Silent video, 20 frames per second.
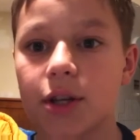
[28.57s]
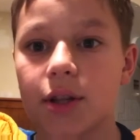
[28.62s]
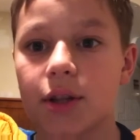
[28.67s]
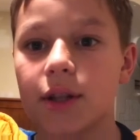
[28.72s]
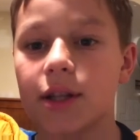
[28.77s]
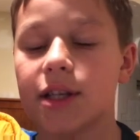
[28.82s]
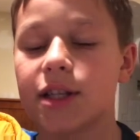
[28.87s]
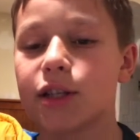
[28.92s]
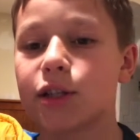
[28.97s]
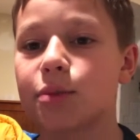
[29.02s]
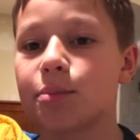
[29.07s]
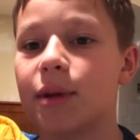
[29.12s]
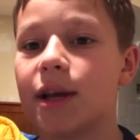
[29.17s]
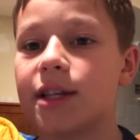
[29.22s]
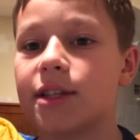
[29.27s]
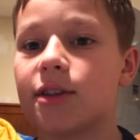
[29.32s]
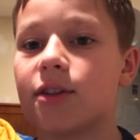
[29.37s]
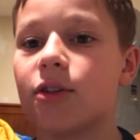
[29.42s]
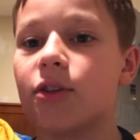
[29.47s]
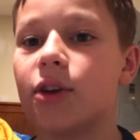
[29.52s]
this is
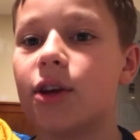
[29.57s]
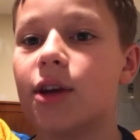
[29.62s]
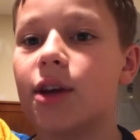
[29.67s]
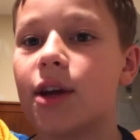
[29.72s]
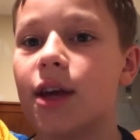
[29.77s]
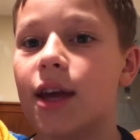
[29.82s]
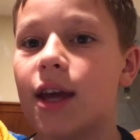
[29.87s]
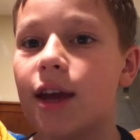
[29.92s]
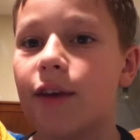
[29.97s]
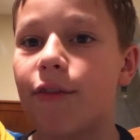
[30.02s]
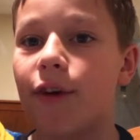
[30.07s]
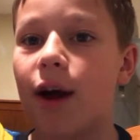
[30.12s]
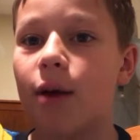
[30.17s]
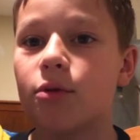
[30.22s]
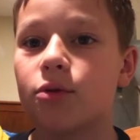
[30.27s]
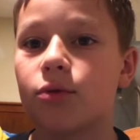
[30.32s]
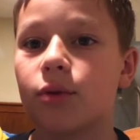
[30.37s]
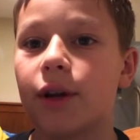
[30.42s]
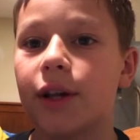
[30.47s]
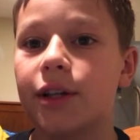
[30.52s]
basically, if I
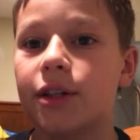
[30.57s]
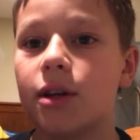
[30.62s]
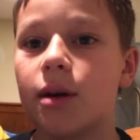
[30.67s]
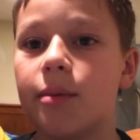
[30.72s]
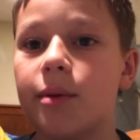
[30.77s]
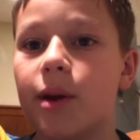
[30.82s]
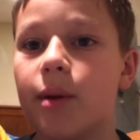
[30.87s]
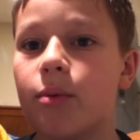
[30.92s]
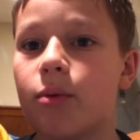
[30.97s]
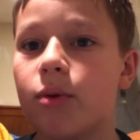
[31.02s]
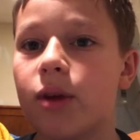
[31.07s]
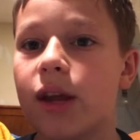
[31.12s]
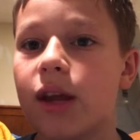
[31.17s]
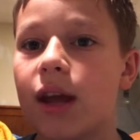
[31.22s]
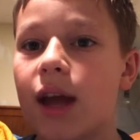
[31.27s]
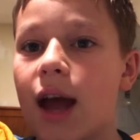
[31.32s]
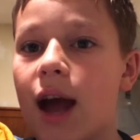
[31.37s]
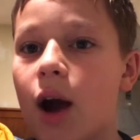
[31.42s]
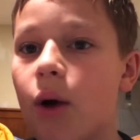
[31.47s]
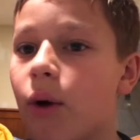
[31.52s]
was running
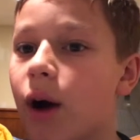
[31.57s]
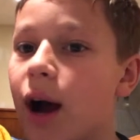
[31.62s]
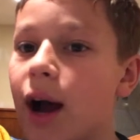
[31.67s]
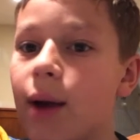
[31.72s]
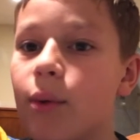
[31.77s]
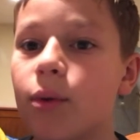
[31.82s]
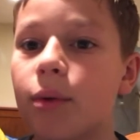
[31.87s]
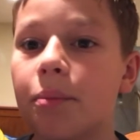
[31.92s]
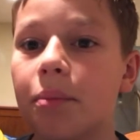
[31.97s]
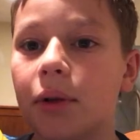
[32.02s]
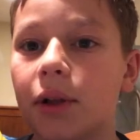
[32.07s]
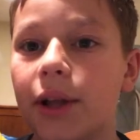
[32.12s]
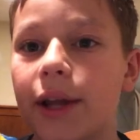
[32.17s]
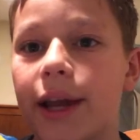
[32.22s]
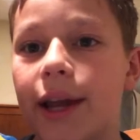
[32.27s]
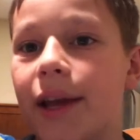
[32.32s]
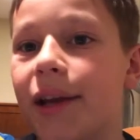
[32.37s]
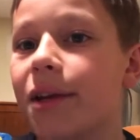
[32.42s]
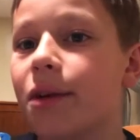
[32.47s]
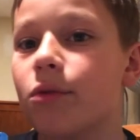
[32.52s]
WWE, how I would
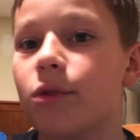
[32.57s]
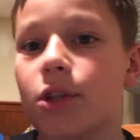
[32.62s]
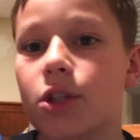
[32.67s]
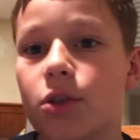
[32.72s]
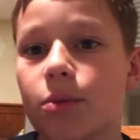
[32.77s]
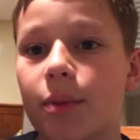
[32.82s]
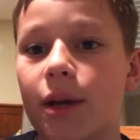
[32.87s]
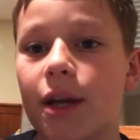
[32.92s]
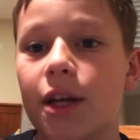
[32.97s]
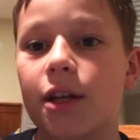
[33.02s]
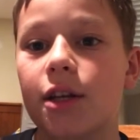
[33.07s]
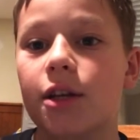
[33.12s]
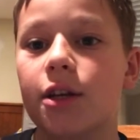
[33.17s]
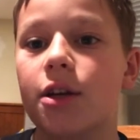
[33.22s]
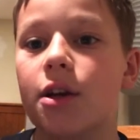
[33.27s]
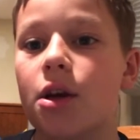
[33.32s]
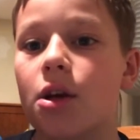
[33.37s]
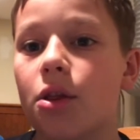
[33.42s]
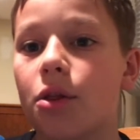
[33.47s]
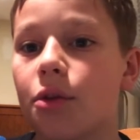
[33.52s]
plan WrestleMania
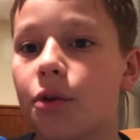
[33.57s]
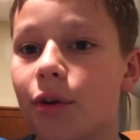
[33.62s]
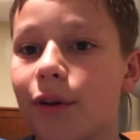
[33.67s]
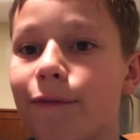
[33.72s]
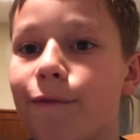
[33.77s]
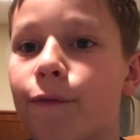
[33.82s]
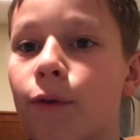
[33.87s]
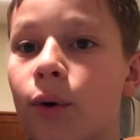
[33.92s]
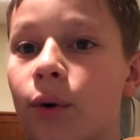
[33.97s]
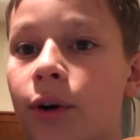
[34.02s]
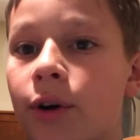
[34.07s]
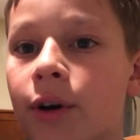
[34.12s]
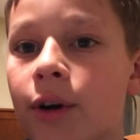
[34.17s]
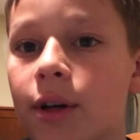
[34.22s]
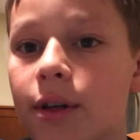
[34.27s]
34.